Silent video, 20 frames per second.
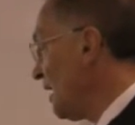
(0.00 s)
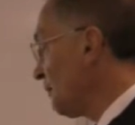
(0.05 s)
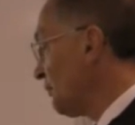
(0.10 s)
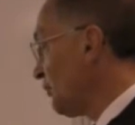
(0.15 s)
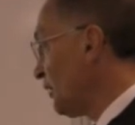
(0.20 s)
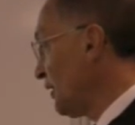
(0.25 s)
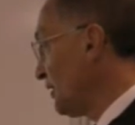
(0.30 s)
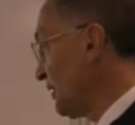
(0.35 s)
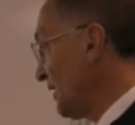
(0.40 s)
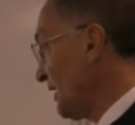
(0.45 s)

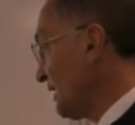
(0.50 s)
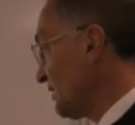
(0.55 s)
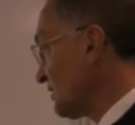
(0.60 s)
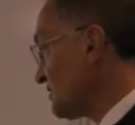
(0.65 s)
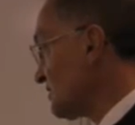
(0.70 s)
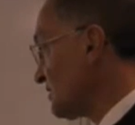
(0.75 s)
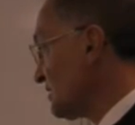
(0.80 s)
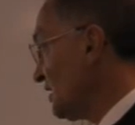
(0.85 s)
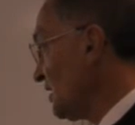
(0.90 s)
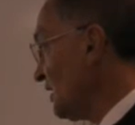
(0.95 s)

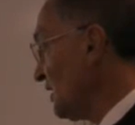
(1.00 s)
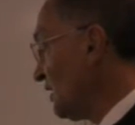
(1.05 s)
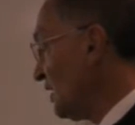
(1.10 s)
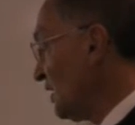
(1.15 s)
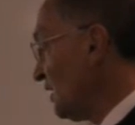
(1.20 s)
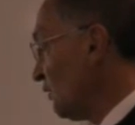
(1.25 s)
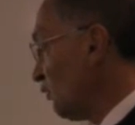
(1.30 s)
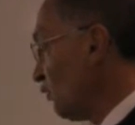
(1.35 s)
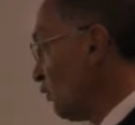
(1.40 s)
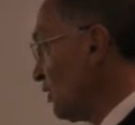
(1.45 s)
Pronouns,
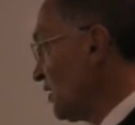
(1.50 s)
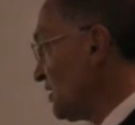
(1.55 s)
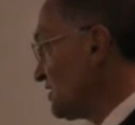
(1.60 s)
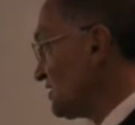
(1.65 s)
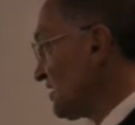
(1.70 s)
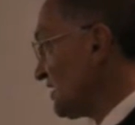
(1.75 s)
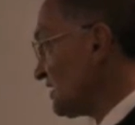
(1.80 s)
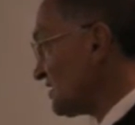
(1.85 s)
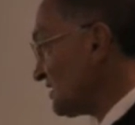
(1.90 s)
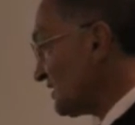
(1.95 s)

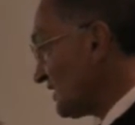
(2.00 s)
words that